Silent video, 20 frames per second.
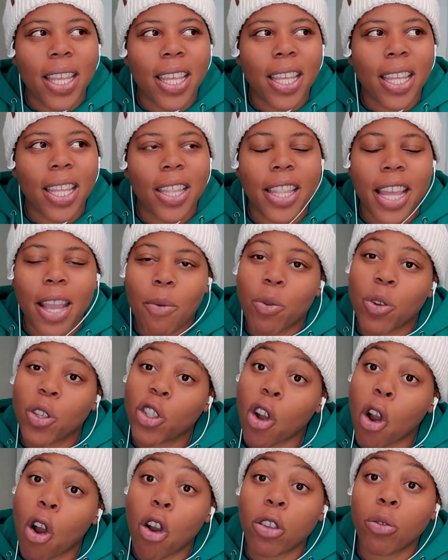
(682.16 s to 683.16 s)
They were
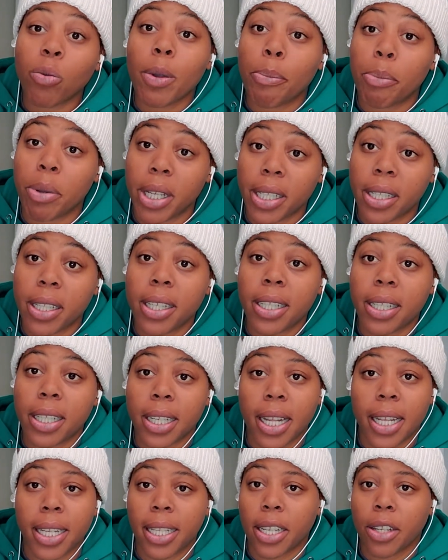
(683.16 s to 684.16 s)
dogs with business,
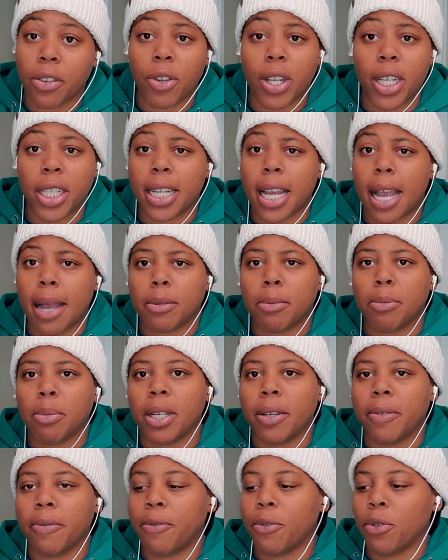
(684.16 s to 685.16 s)
and they did great jobs.
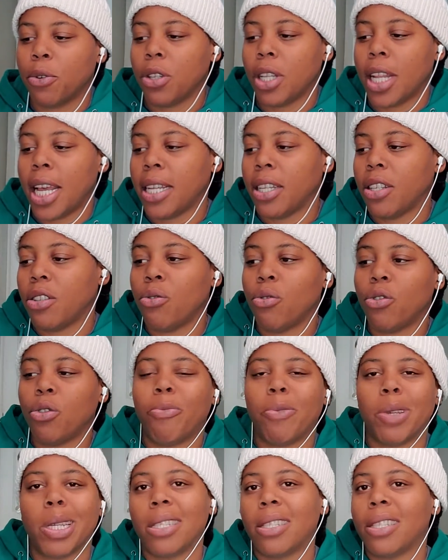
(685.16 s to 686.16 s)
But for like new
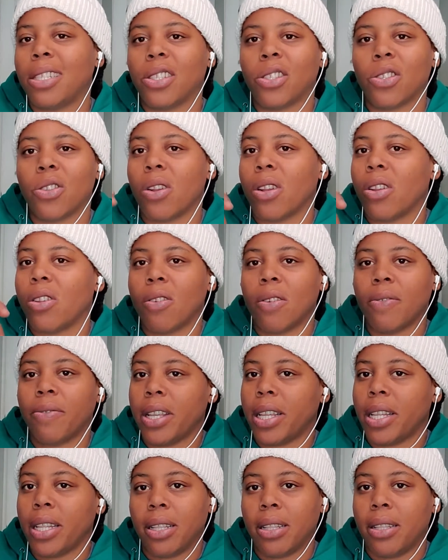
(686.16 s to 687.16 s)
businesses starting off,
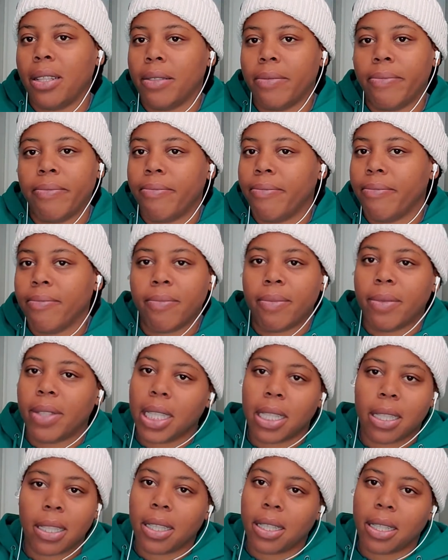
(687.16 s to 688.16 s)
they
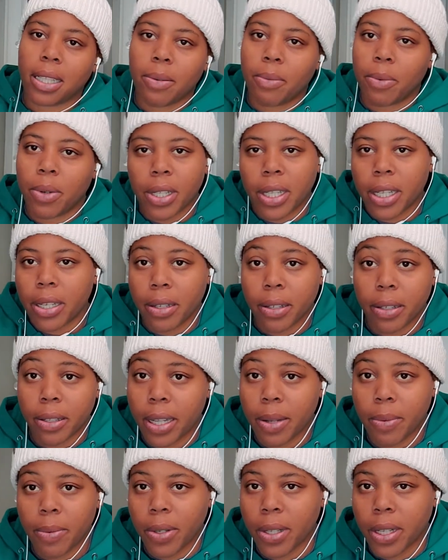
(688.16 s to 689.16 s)
weren't there.
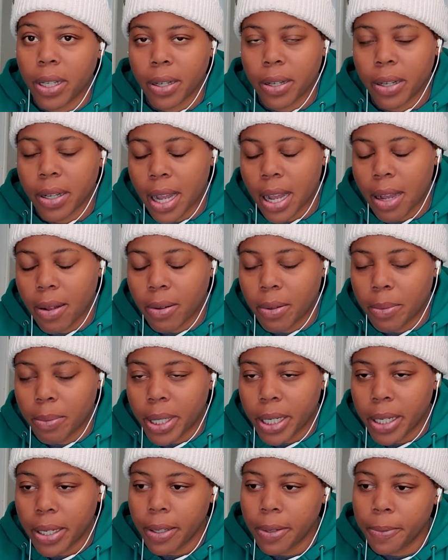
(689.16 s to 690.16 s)
They weren't there. I'll
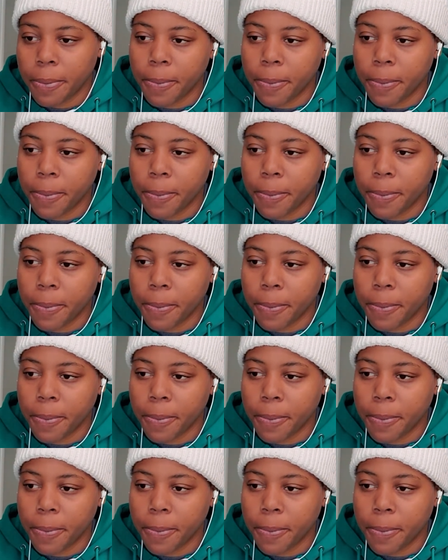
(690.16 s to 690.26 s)
admit it.